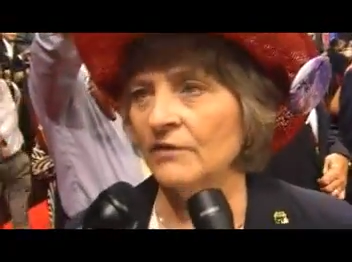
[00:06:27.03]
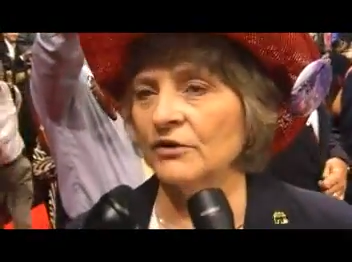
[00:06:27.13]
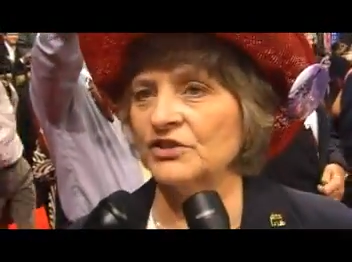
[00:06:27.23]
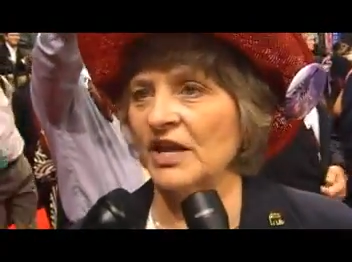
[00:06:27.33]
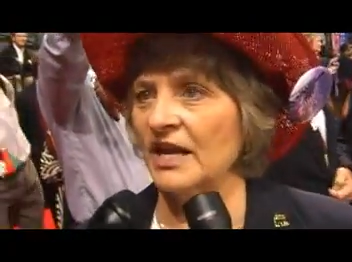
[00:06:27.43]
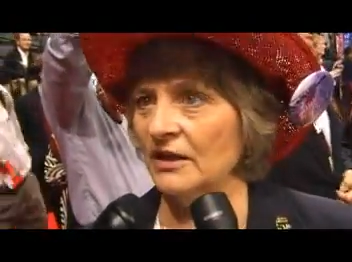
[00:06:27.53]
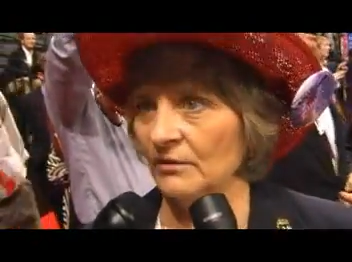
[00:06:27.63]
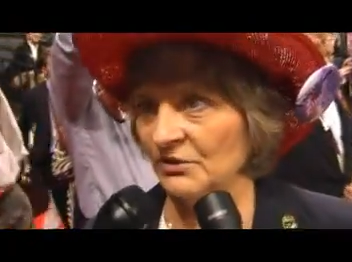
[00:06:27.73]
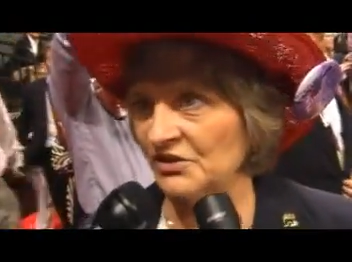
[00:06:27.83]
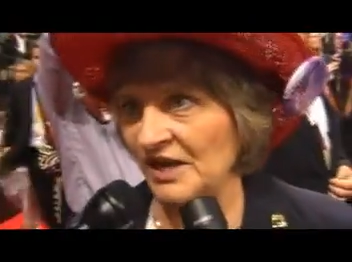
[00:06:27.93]
They're saying
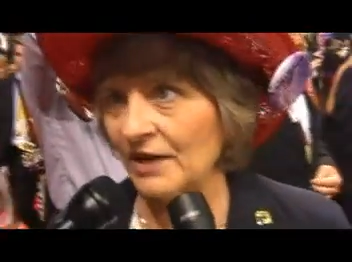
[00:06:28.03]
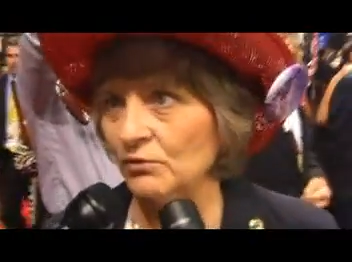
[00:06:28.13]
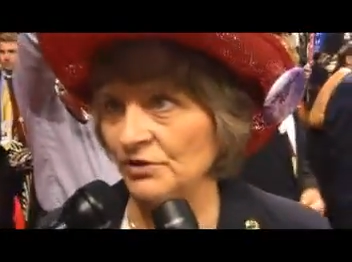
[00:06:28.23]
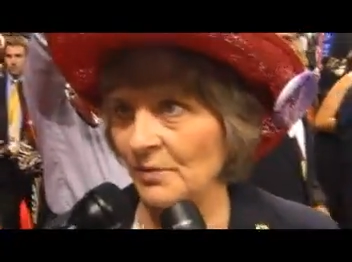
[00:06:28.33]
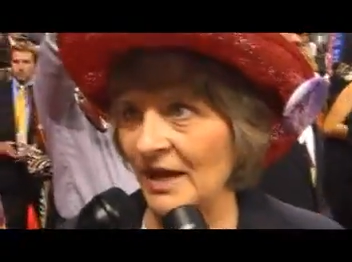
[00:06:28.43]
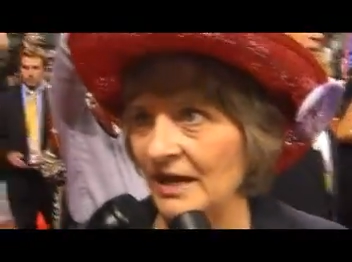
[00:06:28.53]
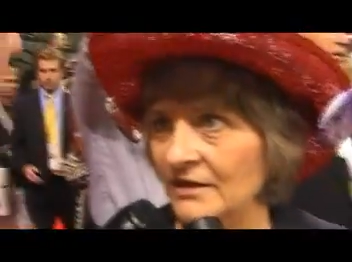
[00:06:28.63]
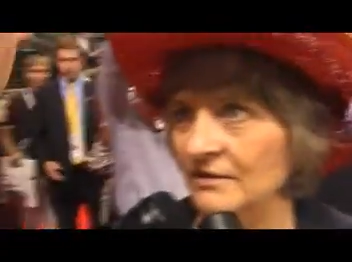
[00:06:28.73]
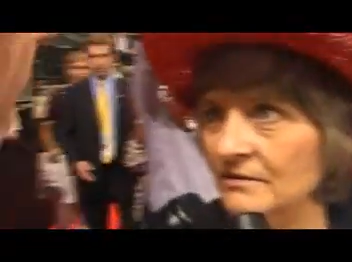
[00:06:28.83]
a mistake was made,